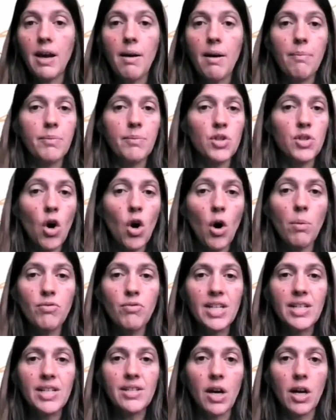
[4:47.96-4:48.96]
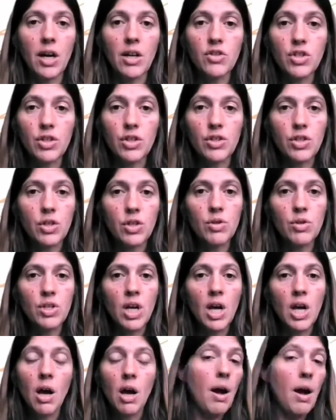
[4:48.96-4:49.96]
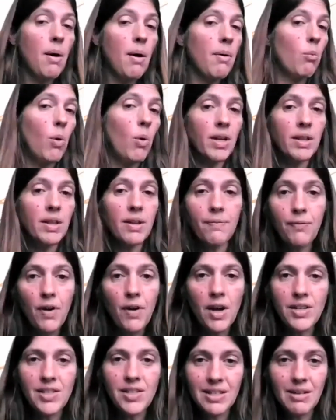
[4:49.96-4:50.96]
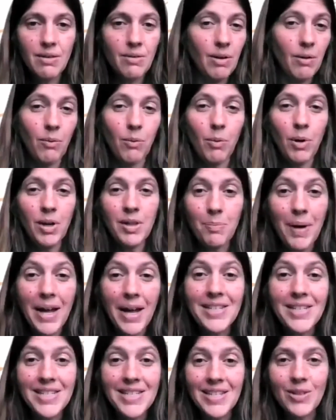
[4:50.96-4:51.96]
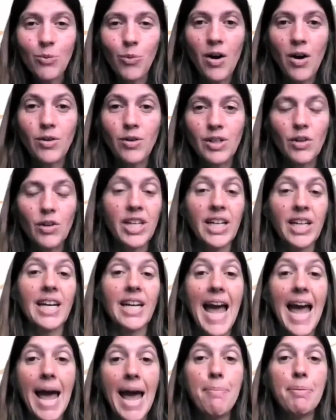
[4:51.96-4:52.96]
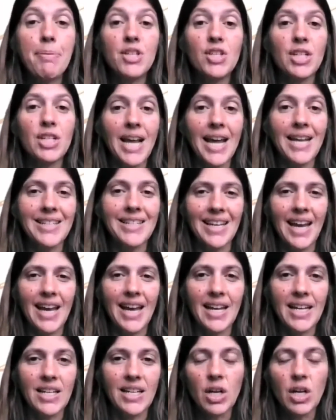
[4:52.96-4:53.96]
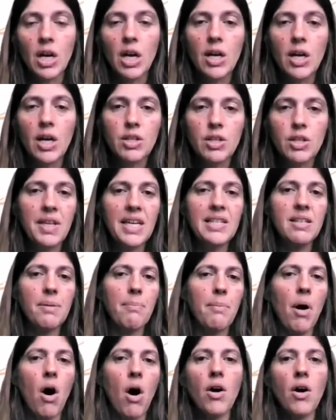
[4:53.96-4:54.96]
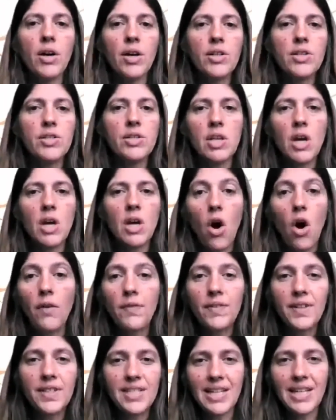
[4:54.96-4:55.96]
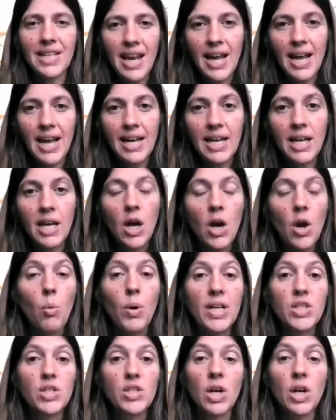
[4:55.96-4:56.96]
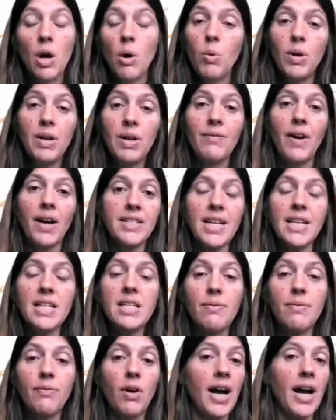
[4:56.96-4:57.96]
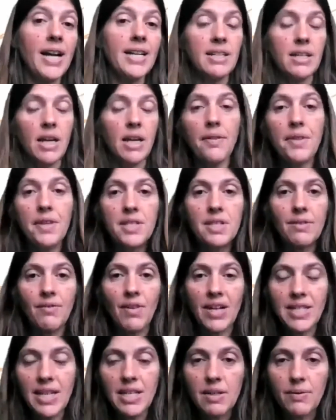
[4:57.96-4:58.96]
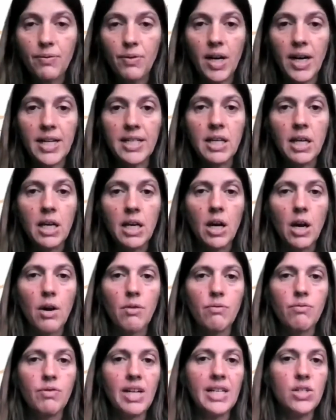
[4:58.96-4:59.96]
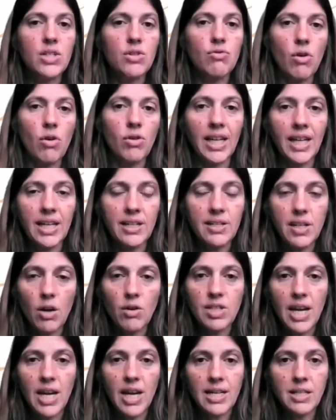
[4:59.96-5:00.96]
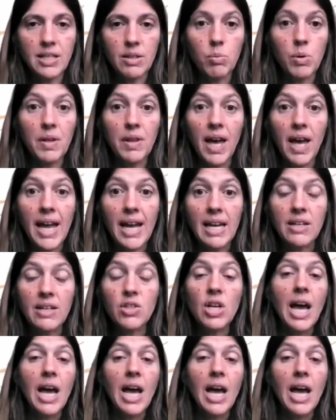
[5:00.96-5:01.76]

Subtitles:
top researchers, who's one of the best in the world looking at epigenetic age. So these are markers on the DNA which we've identified and others have identified are really strongly associated with age,